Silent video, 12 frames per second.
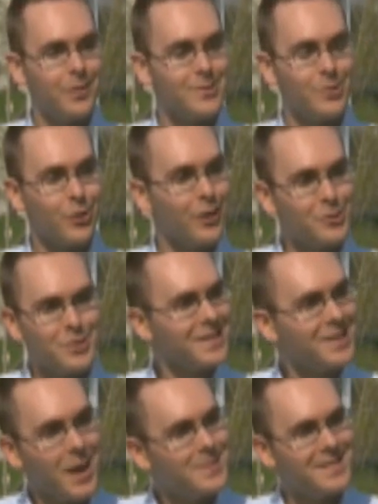These are
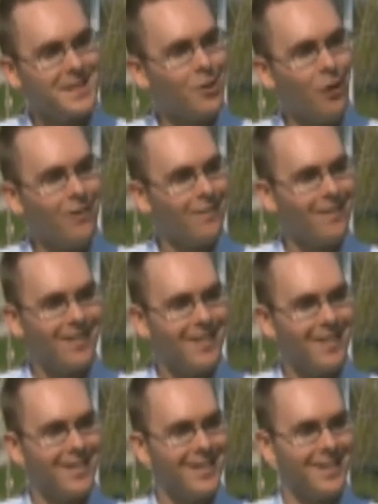interesting times at City Hall.
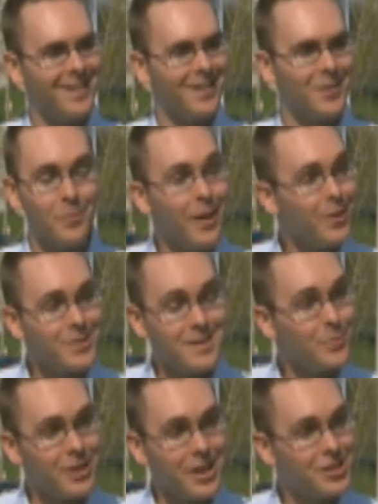The mayor's
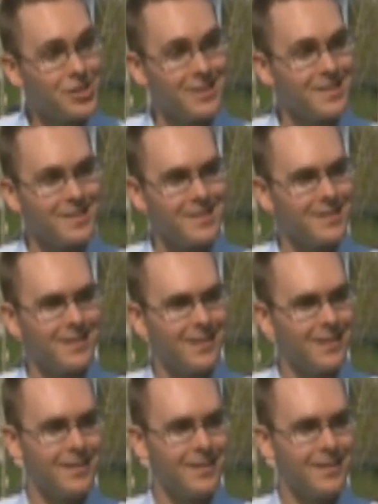communications